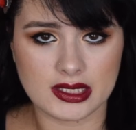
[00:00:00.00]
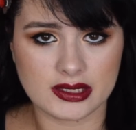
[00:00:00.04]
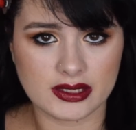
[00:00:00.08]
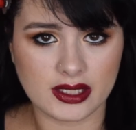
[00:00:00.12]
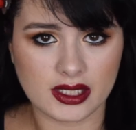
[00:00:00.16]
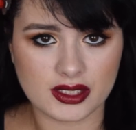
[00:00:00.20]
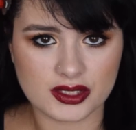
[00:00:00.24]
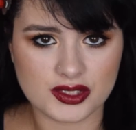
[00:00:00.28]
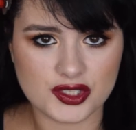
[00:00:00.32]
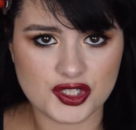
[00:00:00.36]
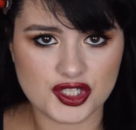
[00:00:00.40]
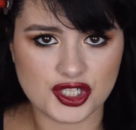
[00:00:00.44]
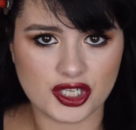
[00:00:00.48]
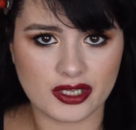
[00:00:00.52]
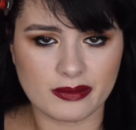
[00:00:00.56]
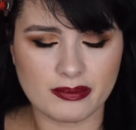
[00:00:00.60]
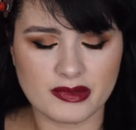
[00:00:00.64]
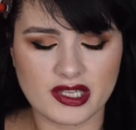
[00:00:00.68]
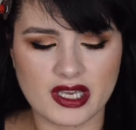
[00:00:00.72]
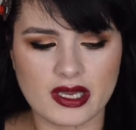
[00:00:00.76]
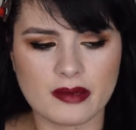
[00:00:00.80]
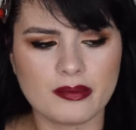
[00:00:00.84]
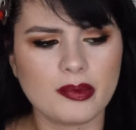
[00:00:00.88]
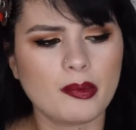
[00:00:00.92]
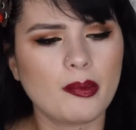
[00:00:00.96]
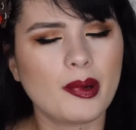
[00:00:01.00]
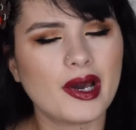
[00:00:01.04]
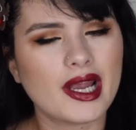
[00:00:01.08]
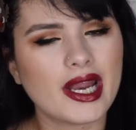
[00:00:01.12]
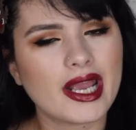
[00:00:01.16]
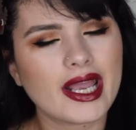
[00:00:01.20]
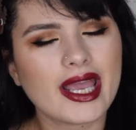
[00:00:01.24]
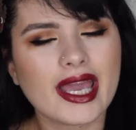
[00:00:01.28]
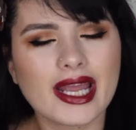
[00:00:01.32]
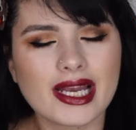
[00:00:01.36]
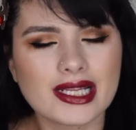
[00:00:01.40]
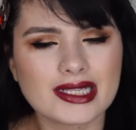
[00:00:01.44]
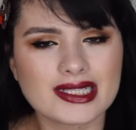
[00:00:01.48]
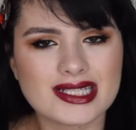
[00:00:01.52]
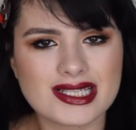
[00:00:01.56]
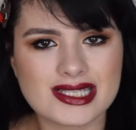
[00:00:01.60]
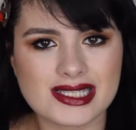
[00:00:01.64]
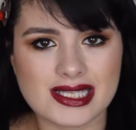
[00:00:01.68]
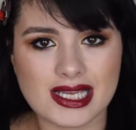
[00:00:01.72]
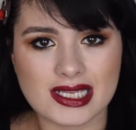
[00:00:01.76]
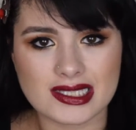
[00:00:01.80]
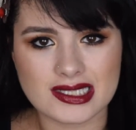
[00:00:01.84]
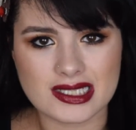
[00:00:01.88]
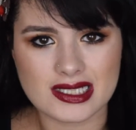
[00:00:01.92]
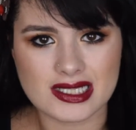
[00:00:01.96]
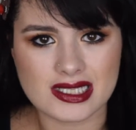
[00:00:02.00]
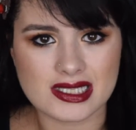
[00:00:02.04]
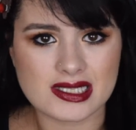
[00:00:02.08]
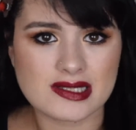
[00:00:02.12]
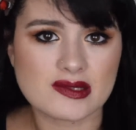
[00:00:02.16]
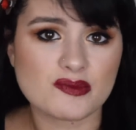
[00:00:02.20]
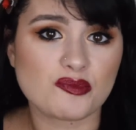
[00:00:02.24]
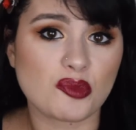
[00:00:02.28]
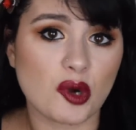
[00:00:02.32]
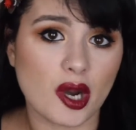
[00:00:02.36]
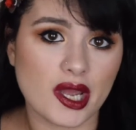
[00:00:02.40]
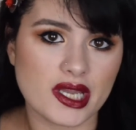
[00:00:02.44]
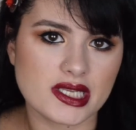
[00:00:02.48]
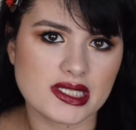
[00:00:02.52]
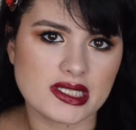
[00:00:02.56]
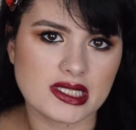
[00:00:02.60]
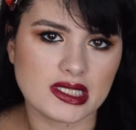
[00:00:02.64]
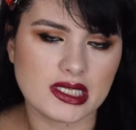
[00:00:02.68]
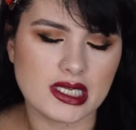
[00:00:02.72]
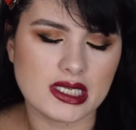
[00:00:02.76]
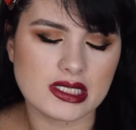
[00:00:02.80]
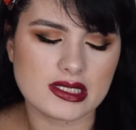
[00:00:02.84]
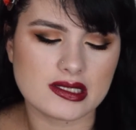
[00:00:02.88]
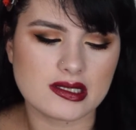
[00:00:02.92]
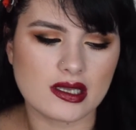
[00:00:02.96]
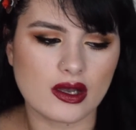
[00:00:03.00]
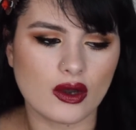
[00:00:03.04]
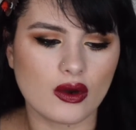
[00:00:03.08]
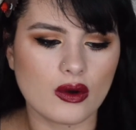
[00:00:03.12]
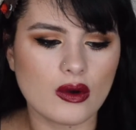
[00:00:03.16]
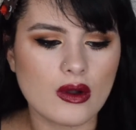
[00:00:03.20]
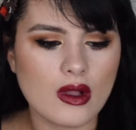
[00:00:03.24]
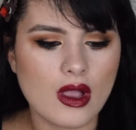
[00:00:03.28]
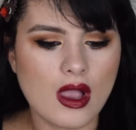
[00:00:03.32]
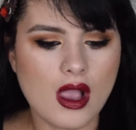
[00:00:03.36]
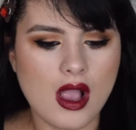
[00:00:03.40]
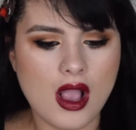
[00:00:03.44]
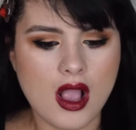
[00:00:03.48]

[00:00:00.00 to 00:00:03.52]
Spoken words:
Tarte Shape Tape, but I can understand that it's pricey, so